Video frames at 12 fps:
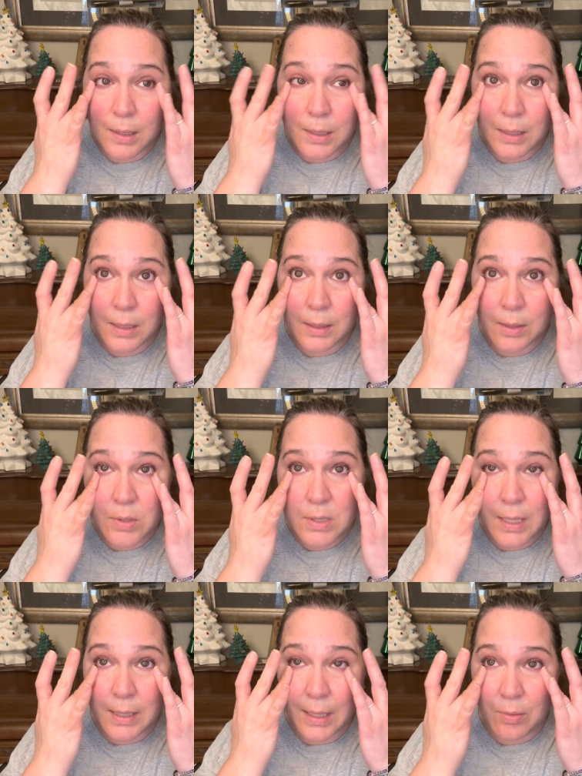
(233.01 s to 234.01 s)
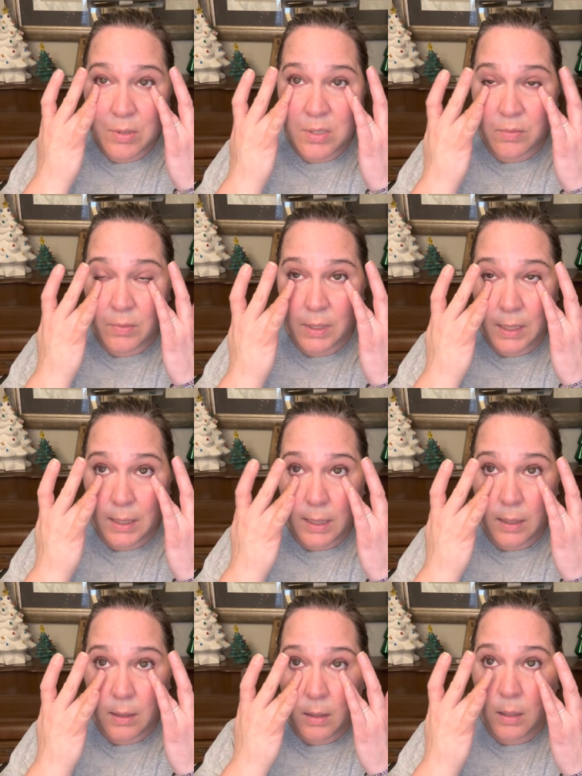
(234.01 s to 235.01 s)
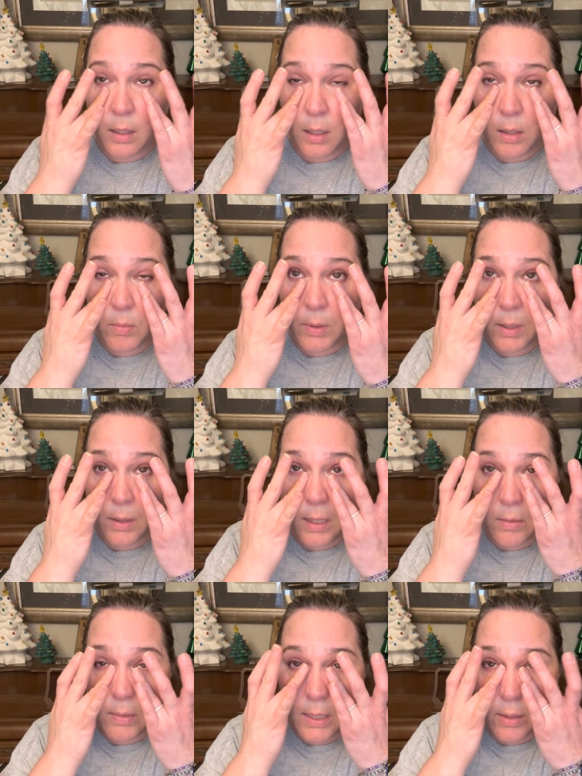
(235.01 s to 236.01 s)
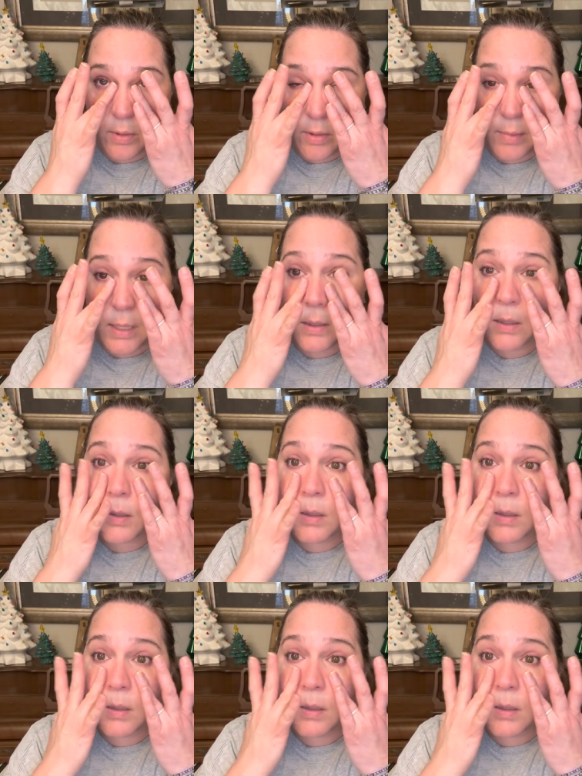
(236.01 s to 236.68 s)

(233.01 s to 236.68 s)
I think that was, and that wasn't really like a real Get Ready With Me.